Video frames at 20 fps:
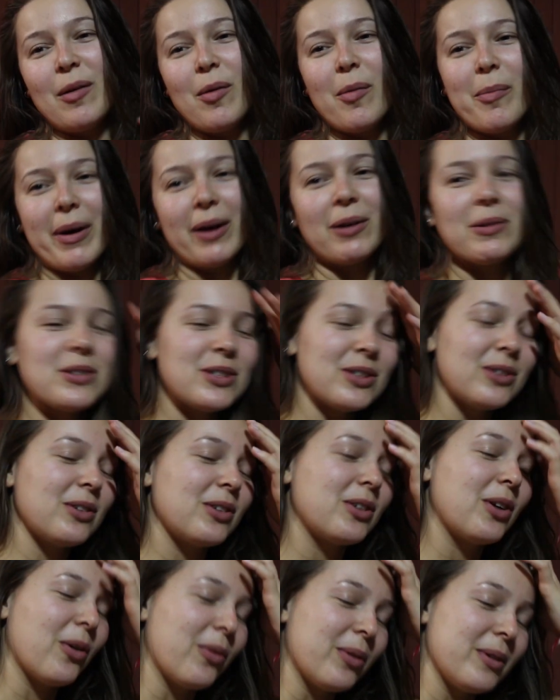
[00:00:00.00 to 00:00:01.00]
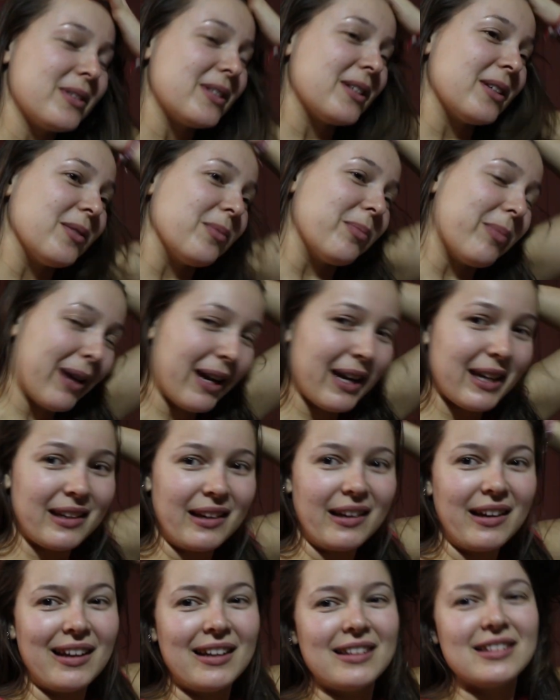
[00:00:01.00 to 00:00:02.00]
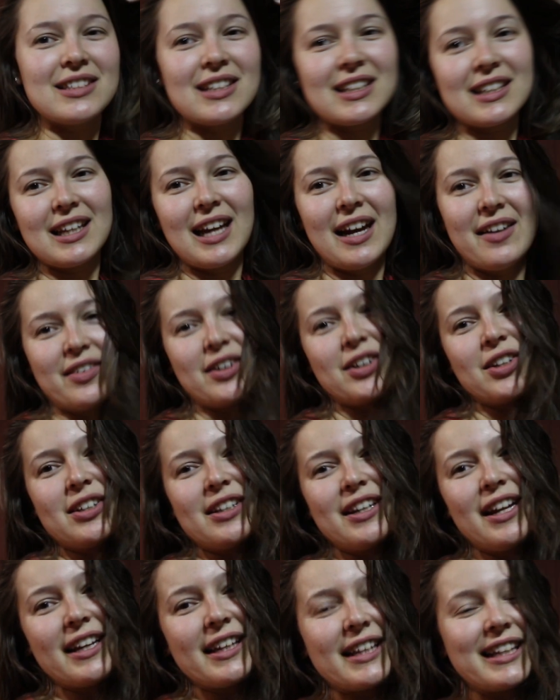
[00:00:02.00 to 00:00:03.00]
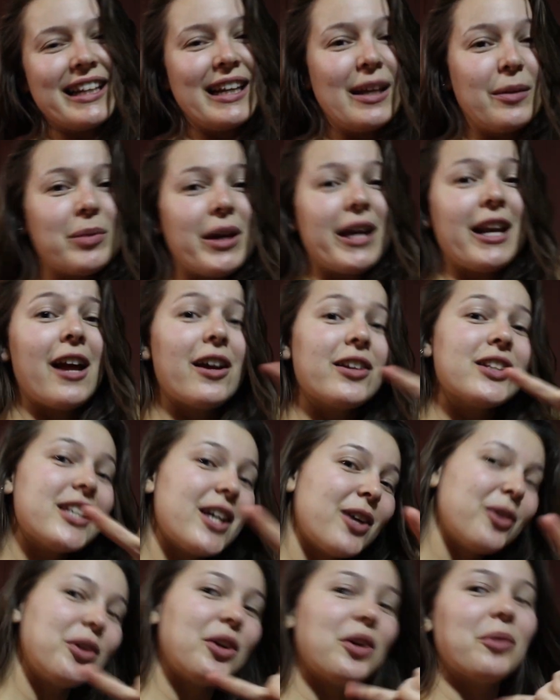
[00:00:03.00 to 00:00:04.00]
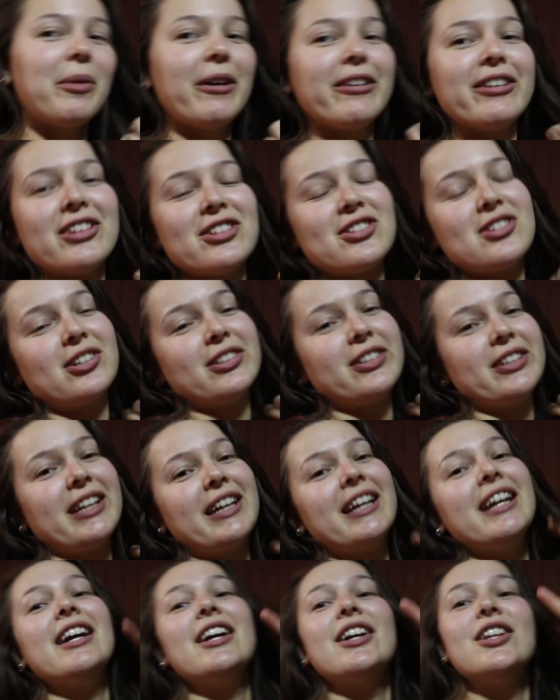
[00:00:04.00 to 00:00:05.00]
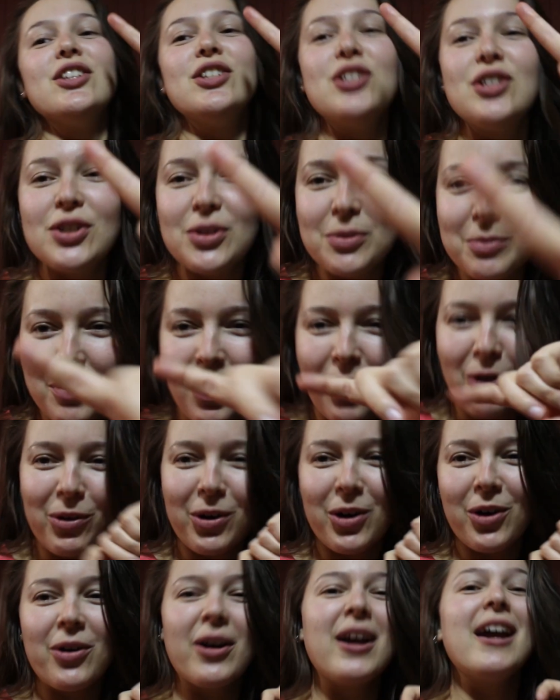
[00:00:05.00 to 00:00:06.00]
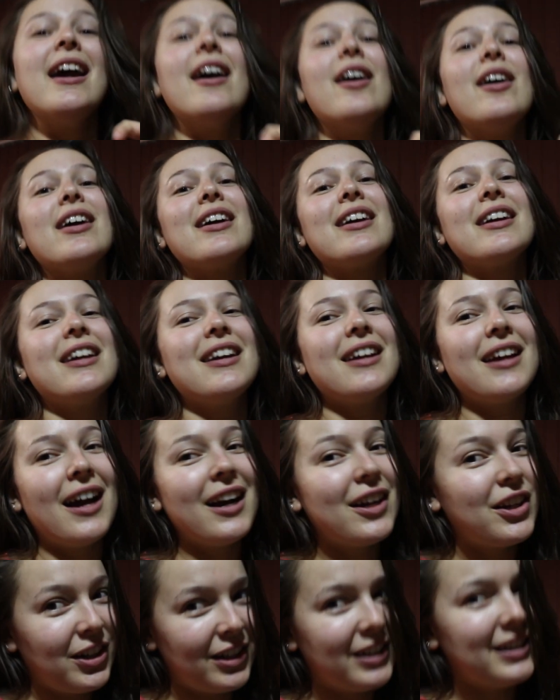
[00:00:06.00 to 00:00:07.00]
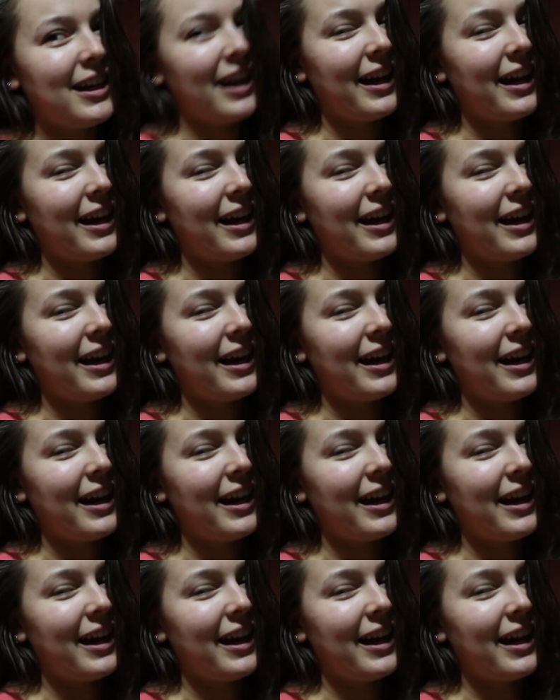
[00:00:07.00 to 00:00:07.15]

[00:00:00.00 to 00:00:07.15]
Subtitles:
I'm about to go into bed and just have a good night's sleep, and I'll tell you about the journey tomorrow. A good